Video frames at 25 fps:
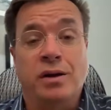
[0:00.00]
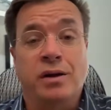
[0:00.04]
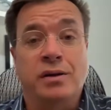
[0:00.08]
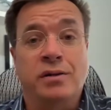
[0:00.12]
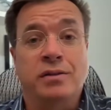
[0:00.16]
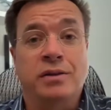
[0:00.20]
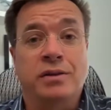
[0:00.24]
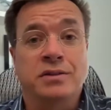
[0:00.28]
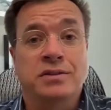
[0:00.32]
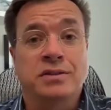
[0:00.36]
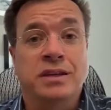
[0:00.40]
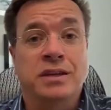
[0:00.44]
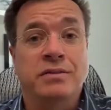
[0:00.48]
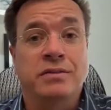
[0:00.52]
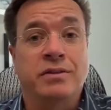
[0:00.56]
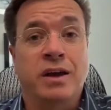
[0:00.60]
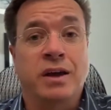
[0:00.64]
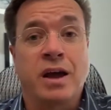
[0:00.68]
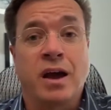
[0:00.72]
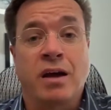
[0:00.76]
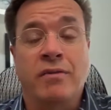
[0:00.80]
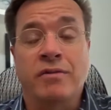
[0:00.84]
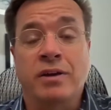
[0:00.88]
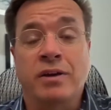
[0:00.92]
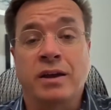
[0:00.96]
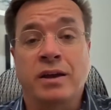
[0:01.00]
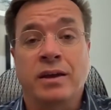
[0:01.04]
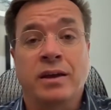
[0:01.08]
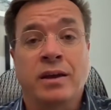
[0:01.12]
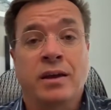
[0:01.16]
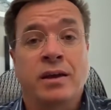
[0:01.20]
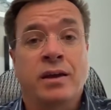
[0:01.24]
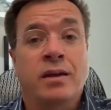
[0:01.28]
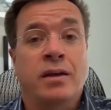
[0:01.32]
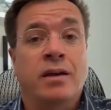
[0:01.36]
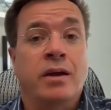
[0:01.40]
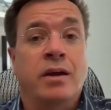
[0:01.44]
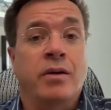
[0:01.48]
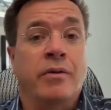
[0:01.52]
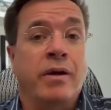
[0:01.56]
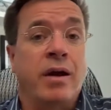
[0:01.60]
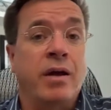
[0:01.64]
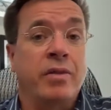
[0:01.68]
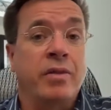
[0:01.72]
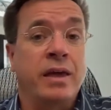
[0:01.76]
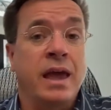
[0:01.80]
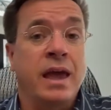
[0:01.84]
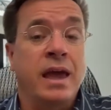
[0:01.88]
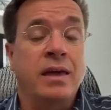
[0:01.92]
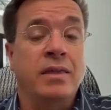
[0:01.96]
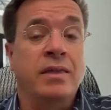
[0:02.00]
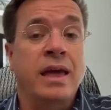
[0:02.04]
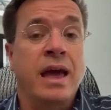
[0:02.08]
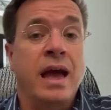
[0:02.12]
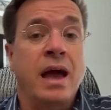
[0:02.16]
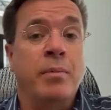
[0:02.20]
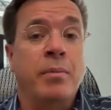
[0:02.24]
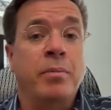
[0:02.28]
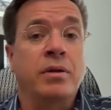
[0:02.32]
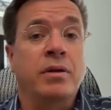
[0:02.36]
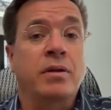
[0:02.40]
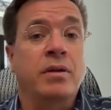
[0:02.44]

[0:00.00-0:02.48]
Stephen Covey around the 8th Habit